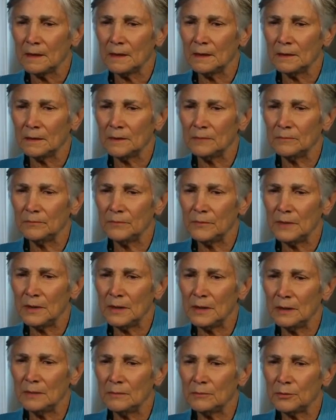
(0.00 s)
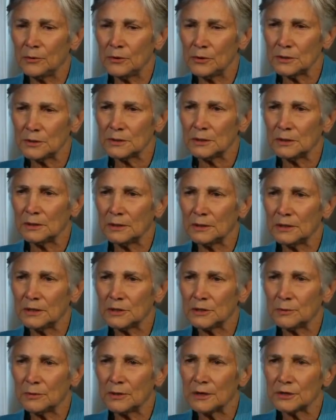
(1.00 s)
uh, personal
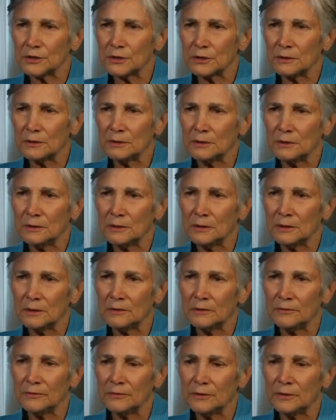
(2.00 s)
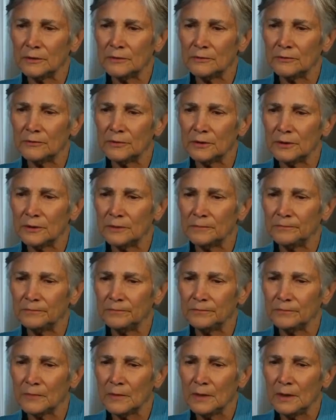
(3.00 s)
expression of, of uh,
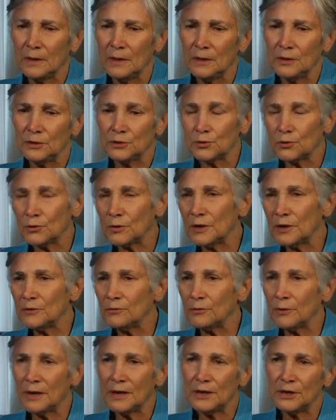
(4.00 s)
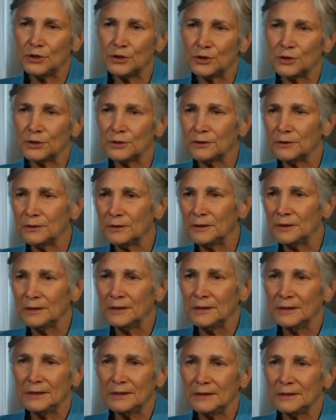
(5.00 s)
joy, rage,
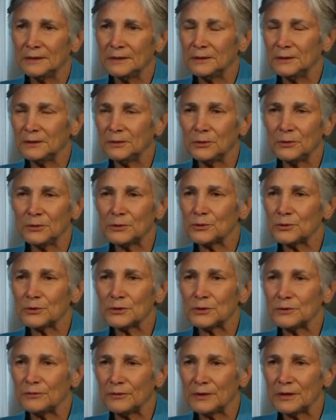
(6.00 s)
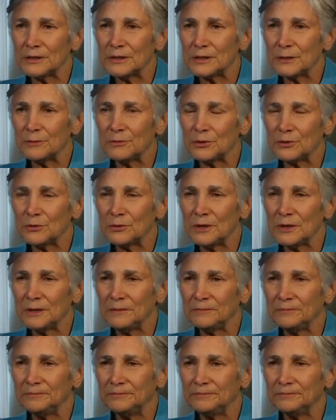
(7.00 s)
uh, all sorts of things in between.